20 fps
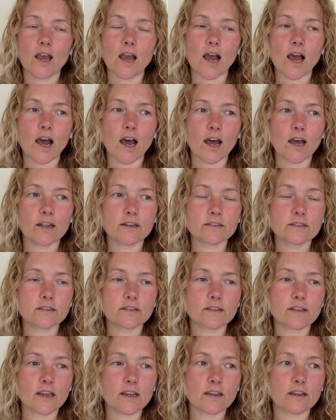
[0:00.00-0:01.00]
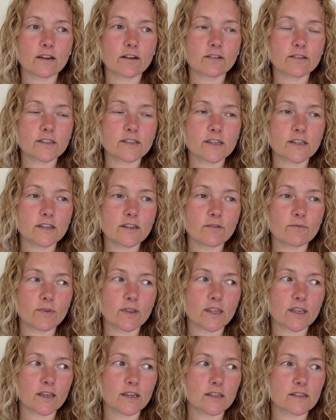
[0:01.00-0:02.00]
And they continue
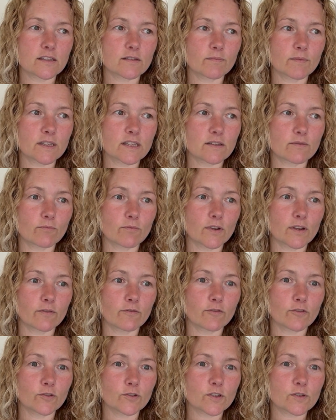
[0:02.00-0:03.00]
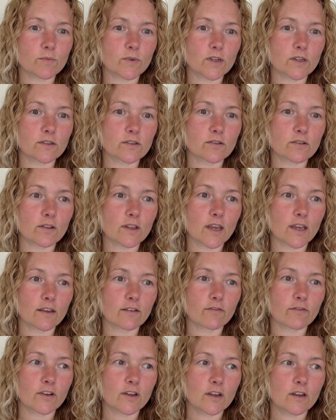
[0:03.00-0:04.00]
with the intermittent reinforcement until
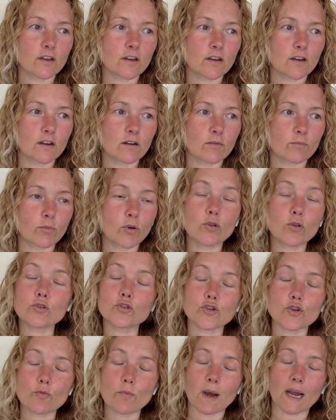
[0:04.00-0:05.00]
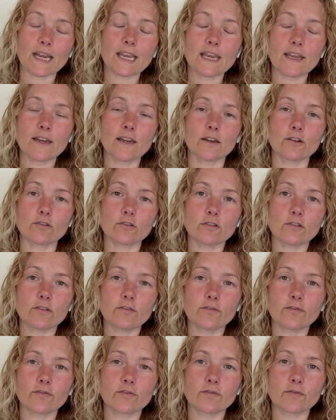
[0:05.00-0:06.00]
they've pulled you back in
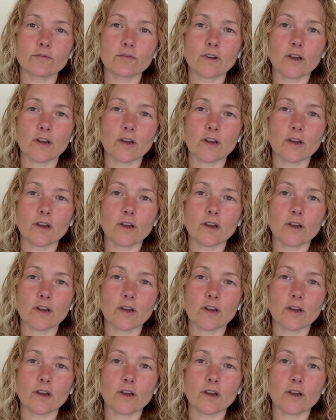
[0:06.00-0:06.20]
enough.